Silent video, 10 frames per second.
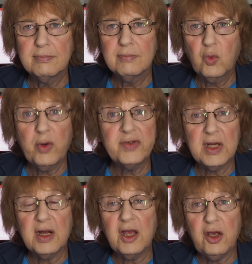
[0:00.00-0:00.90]
We've
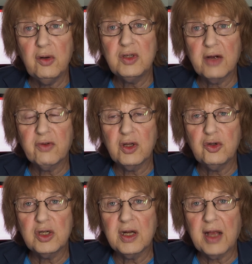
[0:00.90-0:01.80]
seen a huge
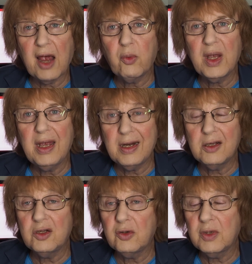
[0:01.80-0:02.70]
evolution in how we get
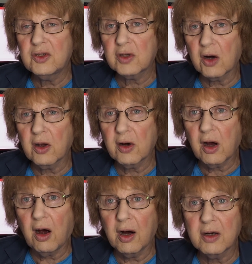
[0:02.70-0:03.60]
into and start our
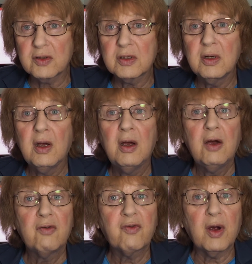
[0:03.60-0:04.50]
cars,
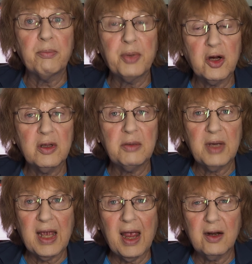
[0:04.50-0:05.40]
from purely
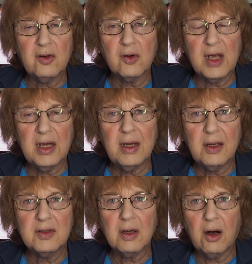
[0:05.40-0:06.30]
mechanical
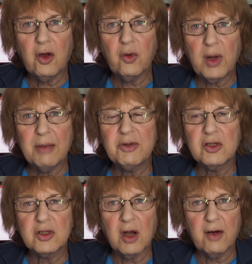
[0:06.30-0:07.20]
keys all the way up to
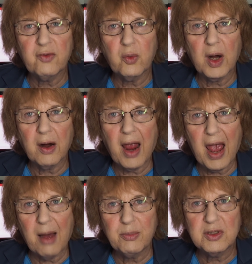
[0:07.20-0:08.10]
software
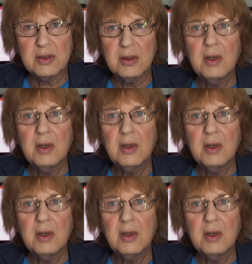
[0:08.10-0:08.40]
apps.